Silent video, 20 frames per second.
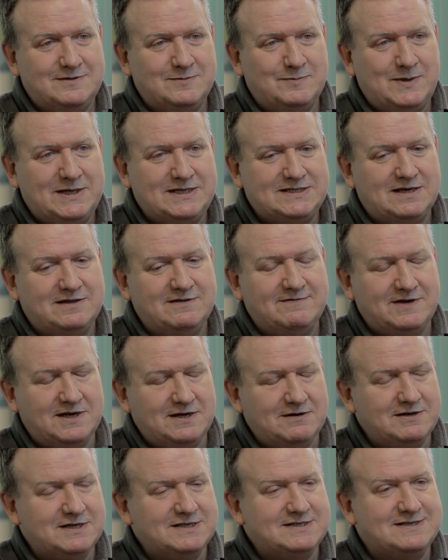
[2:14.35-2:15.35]
picked up the
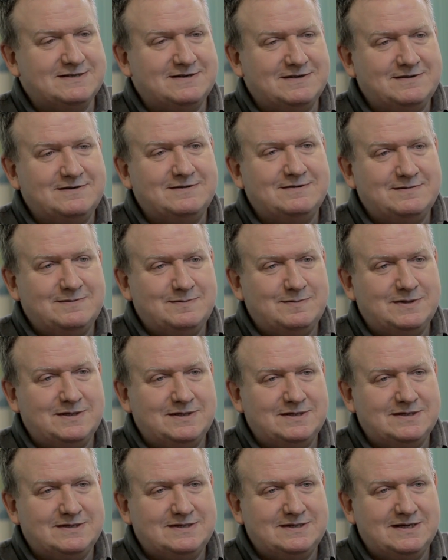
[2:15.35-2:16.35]
virus.
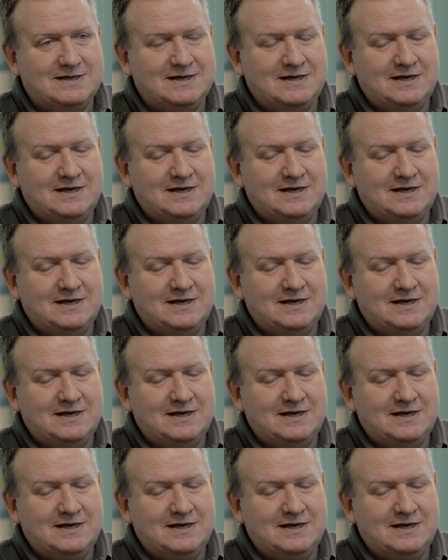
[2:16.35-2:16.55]
But,